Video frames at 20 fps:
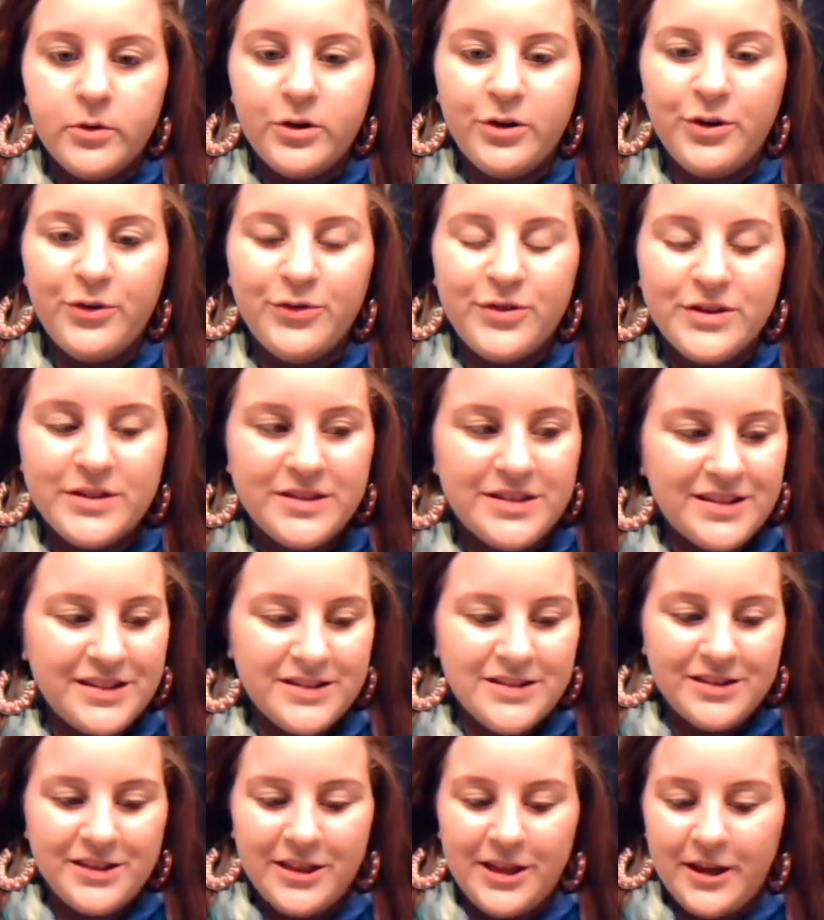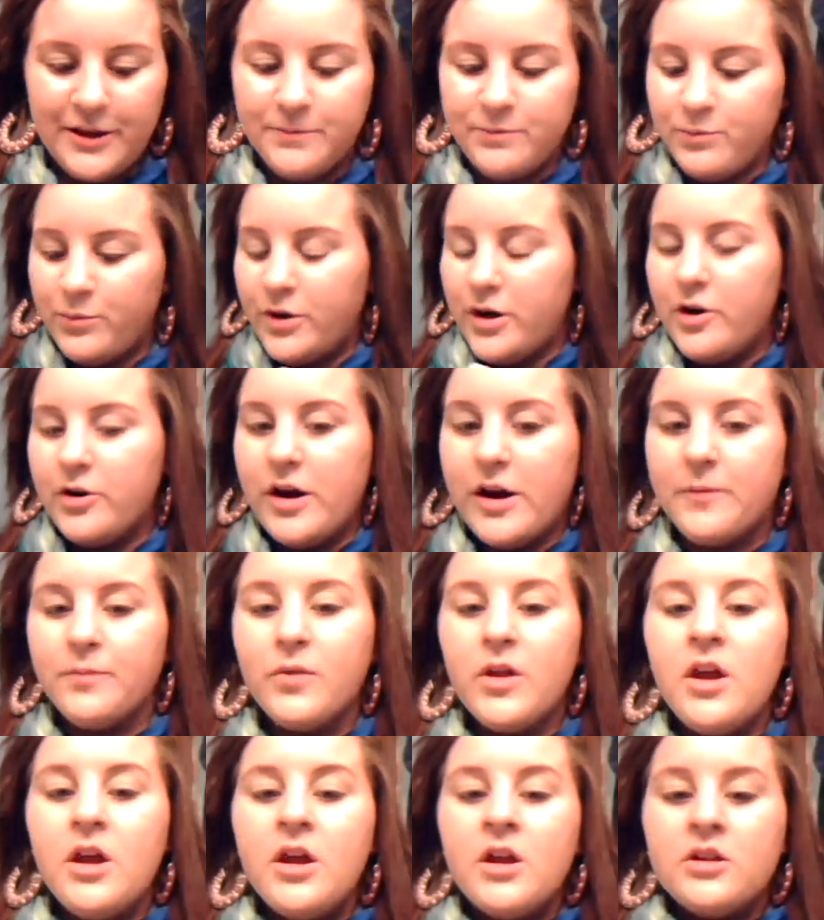middle of this thing, but okay.
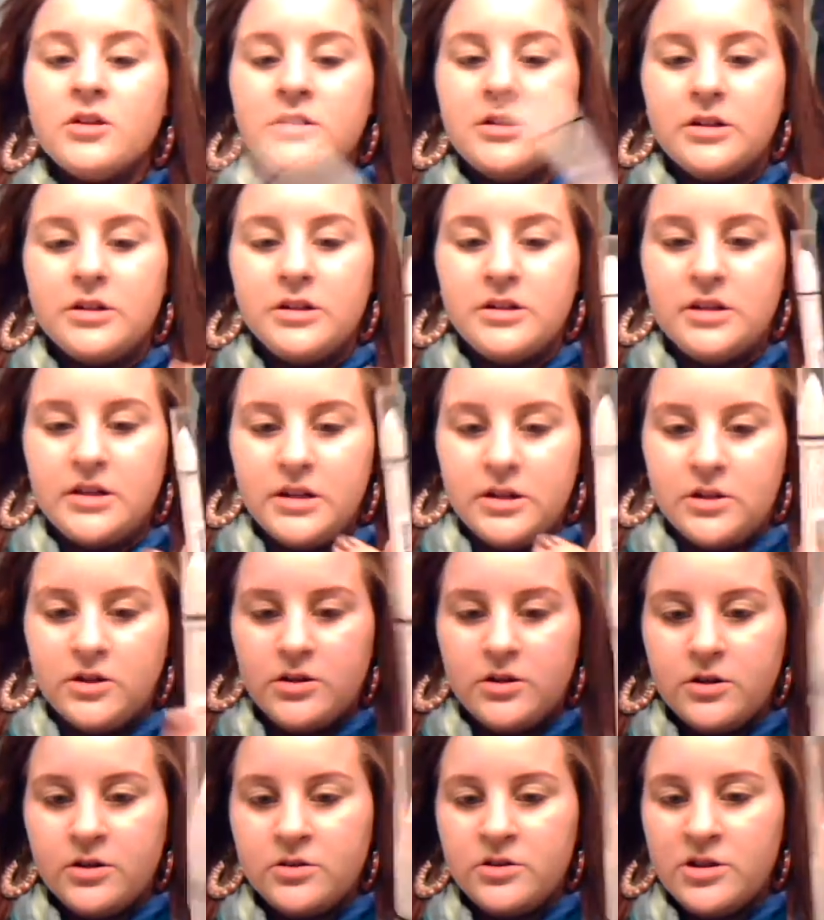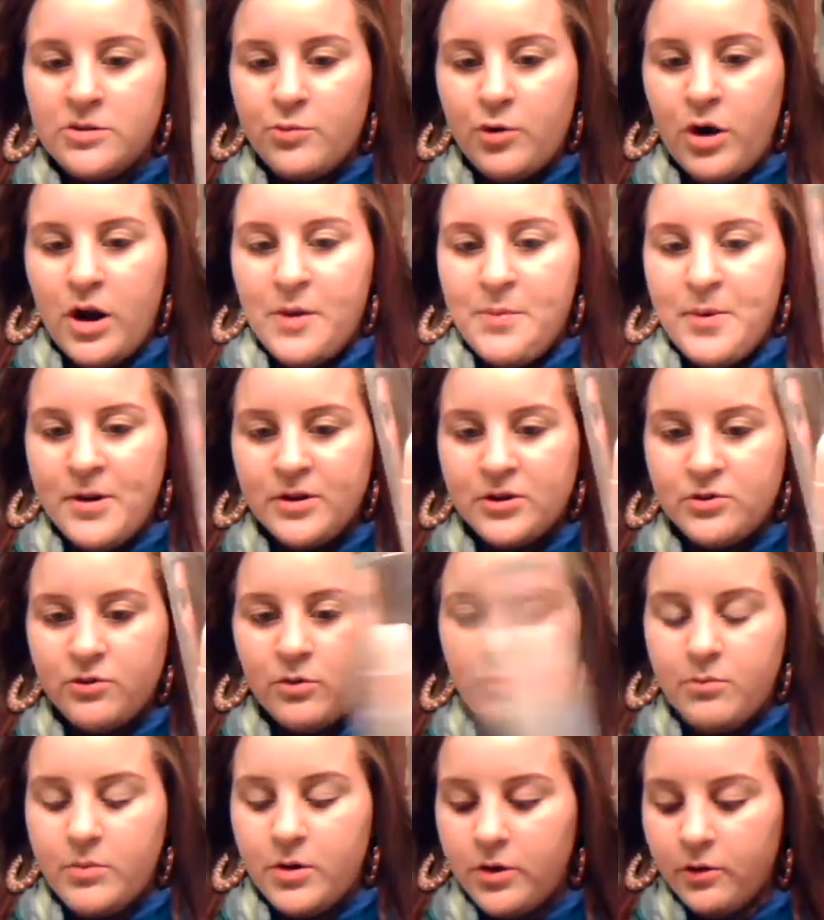So you're going to take your jumbo eye pencil
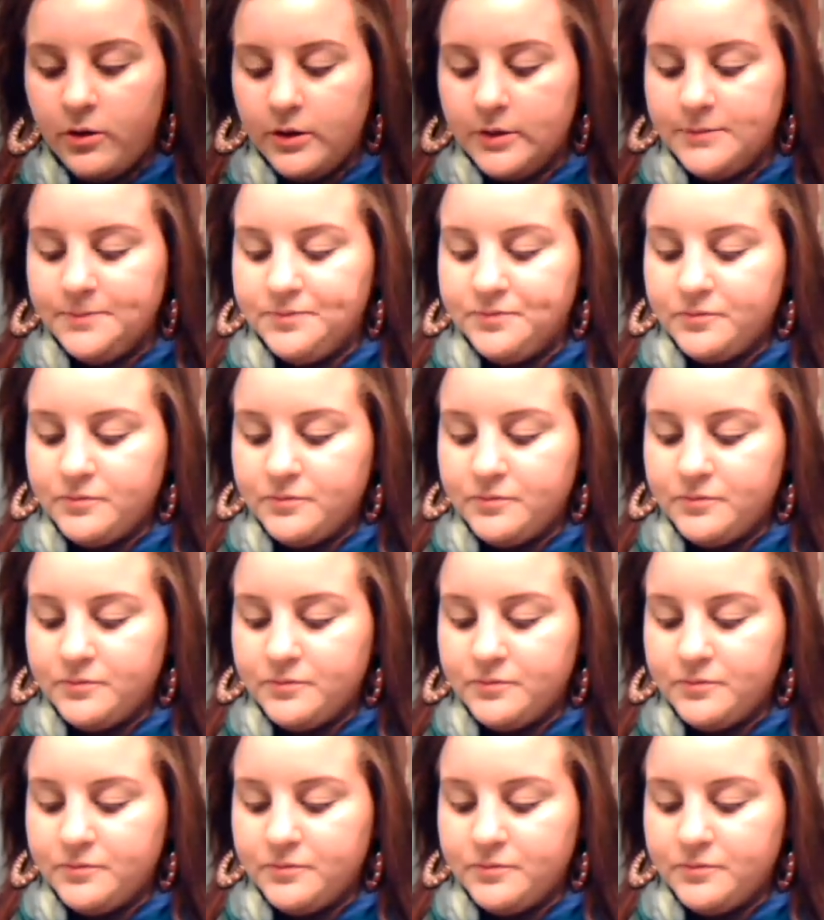and milk,